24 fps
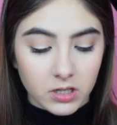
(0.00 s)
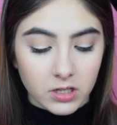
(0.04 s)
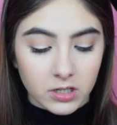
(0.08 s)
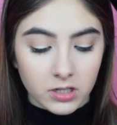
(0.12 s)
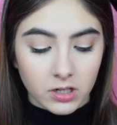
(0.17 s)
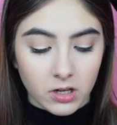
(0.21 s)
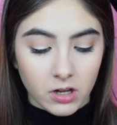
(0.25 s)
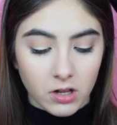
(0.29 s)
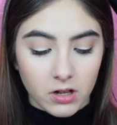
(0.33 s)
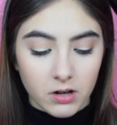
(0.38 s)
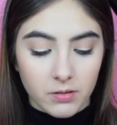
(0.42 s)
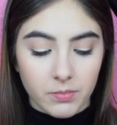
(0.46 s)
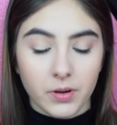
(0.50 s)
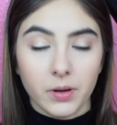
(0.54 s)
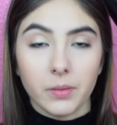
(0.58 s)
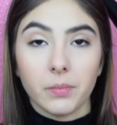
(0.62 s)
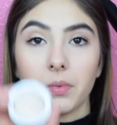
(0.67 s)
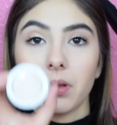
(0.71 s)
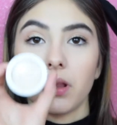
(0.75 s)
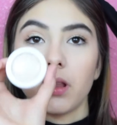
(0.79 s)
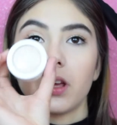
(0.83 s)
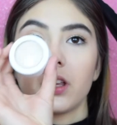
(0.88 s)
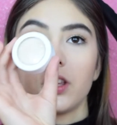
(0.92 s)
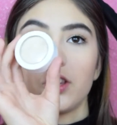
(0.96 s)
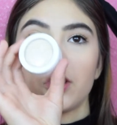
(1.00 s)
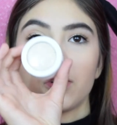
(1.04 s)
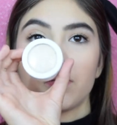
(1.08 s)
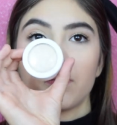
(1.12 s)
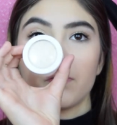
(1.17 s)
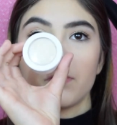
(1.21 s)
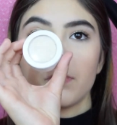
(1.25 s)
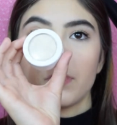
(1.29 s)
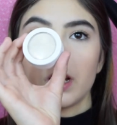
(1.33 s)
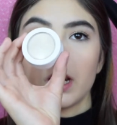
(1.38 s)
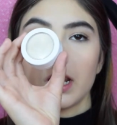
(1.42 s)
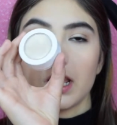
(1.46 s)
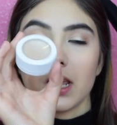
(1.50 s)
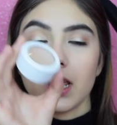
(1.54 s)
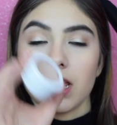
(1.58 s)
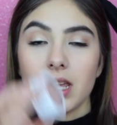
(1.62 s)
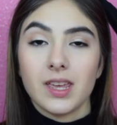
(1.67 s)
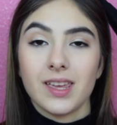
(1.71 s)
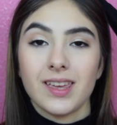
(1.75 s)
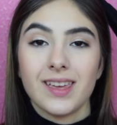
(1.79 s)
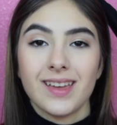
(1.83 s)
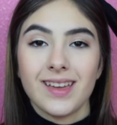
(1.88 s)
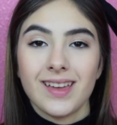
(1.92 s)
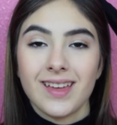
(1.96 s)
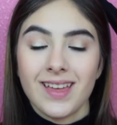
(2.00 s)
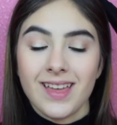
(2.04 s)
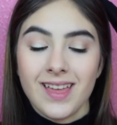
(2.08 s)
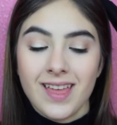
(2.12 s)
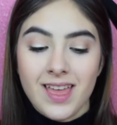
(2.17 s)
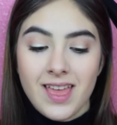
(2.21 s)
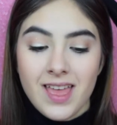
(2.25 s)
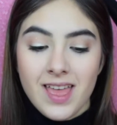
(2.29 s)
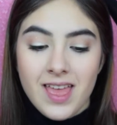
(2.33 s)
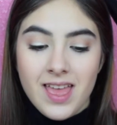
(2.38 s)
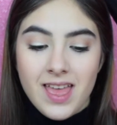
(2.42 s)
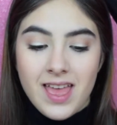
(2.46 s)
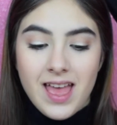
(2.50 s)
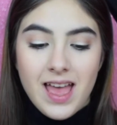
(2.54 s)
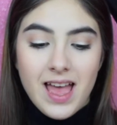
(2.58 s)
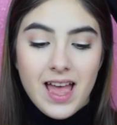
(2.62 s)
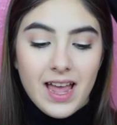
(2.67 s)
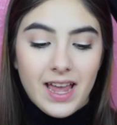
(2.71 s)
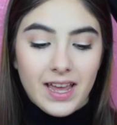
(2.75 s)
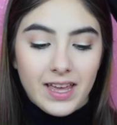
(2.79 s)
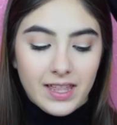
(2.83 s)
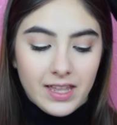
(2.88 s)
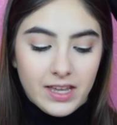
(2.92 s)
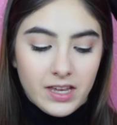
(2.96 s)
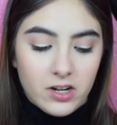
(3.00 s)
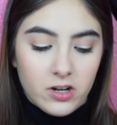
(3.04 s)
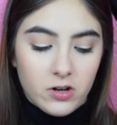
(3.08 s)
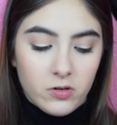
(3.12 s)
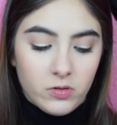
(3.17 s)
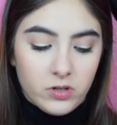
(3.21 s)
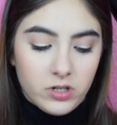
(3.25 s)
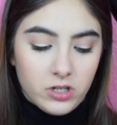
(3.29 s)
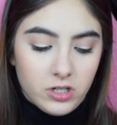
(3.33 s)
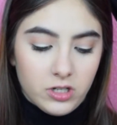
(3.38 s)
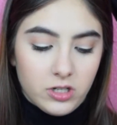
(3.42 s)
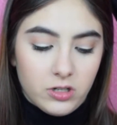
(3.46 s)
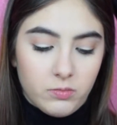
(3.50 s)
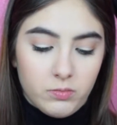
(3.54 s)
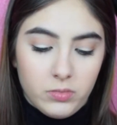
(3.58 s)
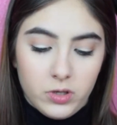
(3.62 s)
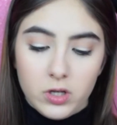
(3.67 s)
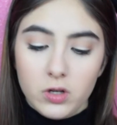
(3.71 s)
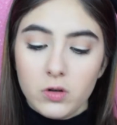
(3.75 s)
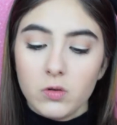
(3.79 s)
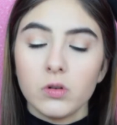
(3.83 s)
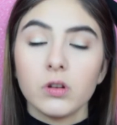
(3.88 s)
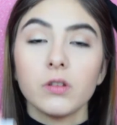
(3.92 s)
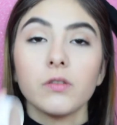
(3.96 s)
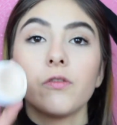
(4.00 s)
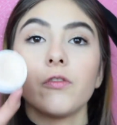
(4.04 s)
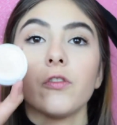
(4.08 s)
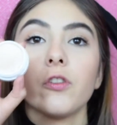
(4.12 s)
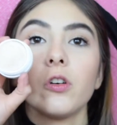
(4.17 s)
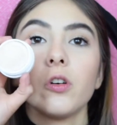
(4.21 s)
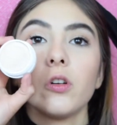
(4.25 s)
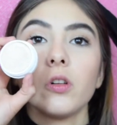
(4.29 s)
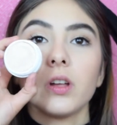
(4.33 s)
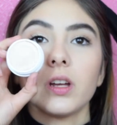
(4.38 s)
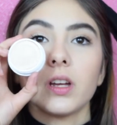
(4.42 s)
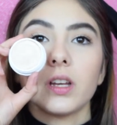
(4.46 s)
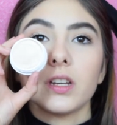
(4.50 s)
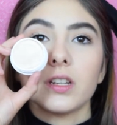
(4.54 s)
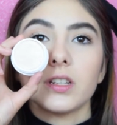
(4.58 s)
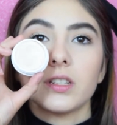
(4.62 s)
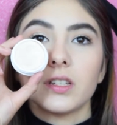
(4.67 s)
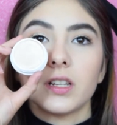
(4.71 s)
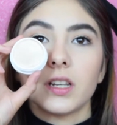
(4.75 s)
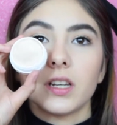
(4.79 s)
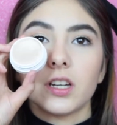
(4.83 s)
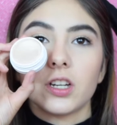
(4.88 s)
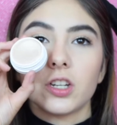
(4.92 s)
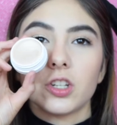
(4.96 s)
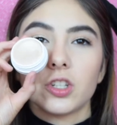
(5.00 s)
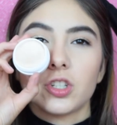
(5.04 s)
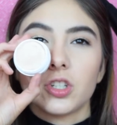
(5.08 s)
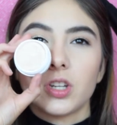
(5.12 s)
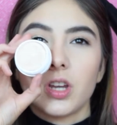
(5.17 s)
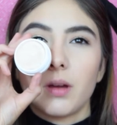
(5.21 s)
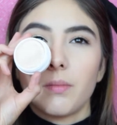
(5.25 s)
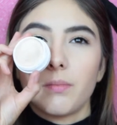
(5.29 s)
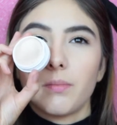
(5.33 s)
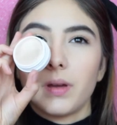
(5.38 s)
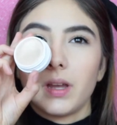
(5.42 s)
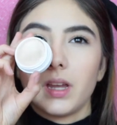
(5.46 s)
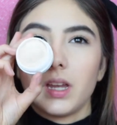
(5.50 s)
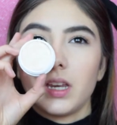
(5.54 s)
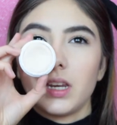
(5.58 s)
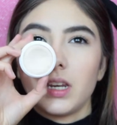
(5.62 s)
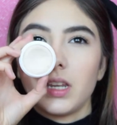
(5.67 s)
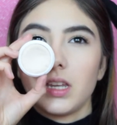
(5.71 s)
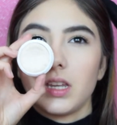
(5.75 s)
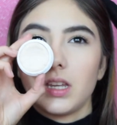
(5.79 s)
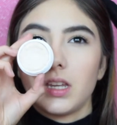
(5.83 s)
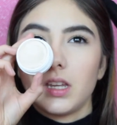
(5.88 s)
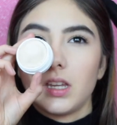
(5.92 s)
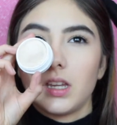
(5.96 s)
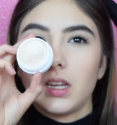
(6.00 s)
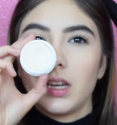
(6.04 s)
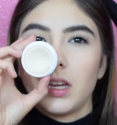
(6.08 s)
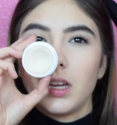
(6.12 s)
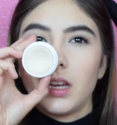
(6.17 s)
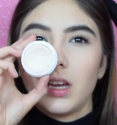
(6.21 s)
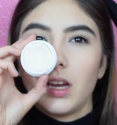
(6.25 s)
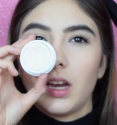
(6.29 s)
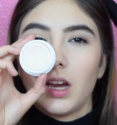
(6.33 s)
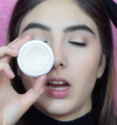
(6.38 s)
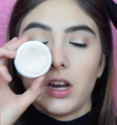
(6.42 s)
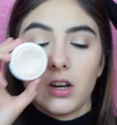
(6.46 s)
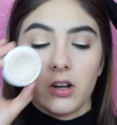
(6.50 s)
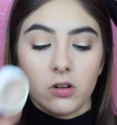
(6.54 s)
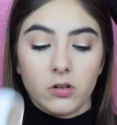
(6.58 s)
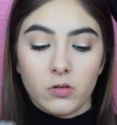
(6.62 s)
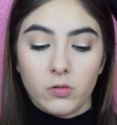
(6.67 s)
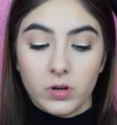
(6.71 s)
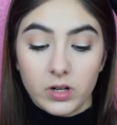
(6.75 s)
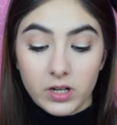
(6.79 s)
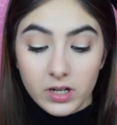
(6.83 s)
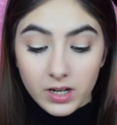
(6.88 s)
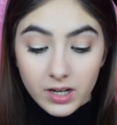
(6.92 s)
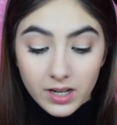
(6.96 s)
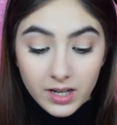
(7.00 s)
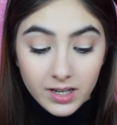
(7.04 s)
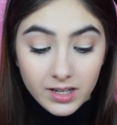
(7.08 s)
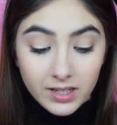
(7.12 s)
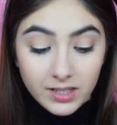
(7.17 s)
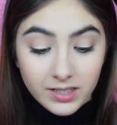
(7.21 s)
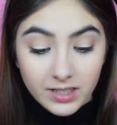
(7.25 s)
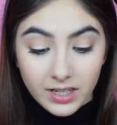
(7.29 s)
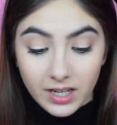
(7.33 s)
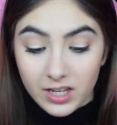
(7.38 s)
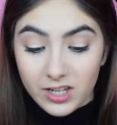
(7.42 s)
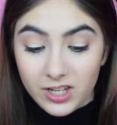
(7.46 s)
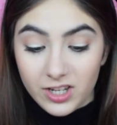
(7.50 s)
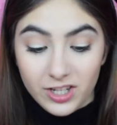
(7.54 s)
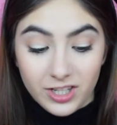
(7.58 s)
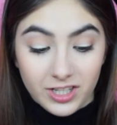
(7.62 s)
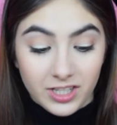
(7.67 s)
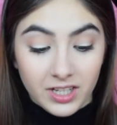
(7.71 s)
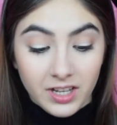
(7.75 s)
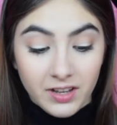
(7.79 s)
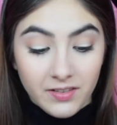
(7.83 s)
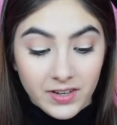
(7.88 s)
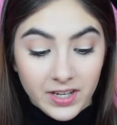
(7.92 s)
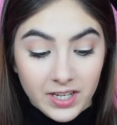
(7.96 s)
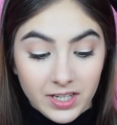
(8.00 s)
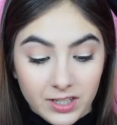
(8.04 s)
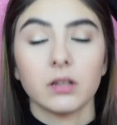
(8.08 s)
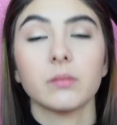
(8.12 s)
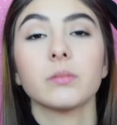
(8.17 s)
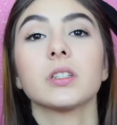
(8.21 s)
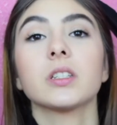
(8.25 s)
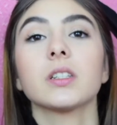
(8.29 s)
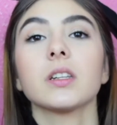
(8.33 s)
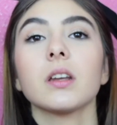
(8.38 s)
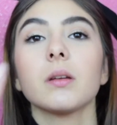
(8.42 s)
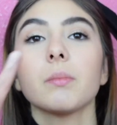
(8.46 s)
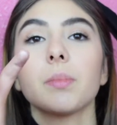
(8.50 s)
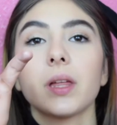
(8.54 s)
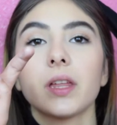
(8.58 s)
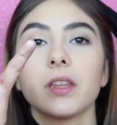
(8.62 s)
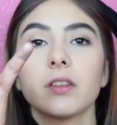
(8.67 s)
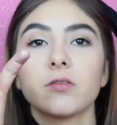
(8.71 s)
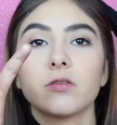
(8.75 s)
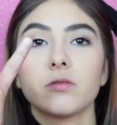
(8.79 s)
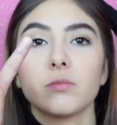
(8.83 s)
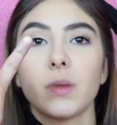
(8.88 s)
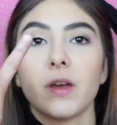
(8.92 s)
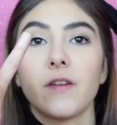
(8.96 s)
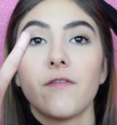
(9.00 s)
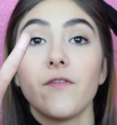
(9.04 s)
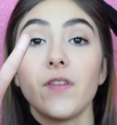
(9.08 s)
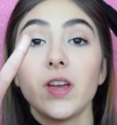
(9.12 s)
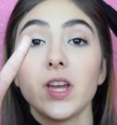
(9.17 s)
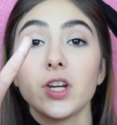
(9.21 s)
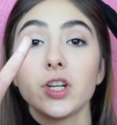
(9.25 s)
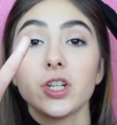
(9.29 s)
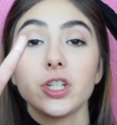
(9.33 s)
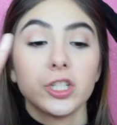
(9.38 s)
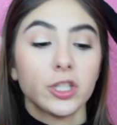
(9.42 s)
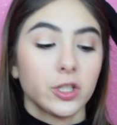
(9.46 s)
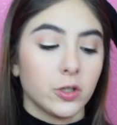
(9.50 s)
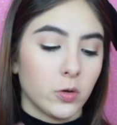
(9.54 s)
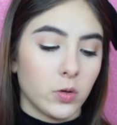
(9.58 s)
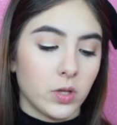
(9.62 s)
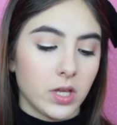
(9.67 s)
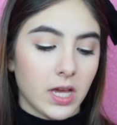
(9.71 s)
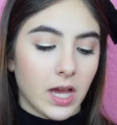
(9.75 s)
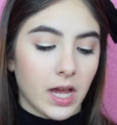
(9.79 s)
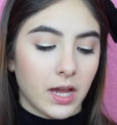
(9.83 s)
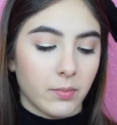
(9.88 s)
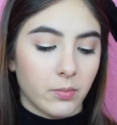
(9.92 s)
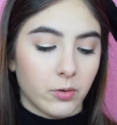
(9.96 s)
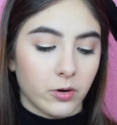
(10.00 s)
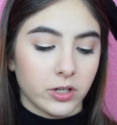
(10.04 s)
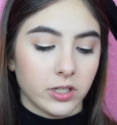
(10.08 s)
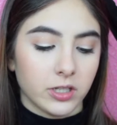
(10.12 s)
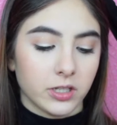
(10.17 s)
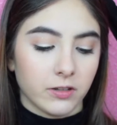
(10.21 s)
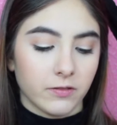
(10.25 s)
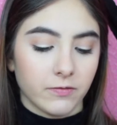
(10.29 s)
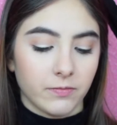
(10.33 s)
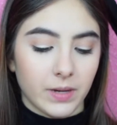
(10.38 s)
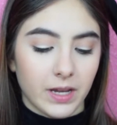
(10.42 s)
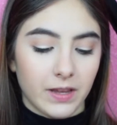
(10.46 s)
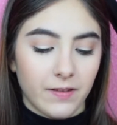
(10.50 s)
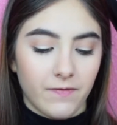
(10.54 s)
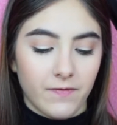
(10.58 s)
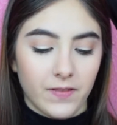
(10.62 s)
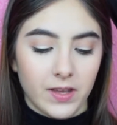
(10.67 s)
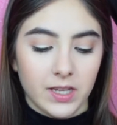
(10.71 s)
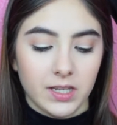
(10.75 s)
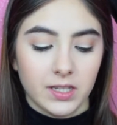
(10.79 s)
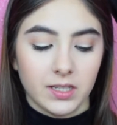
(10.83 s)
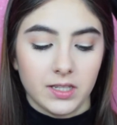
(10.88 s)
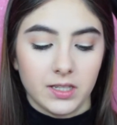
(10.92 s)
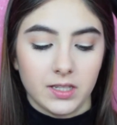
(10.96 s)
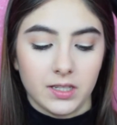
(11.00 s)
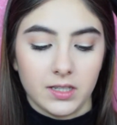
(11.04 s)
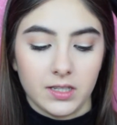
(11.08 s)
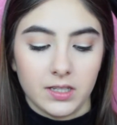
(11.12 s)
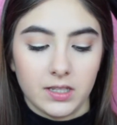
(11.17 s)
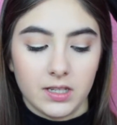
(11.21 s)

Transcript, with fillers: this ColourPop Lunch Money highlighter, which is beautiful. It is like a champagne I don't know what it is. I just love it. I'm just going to apply this with my fingers to the high points of my face.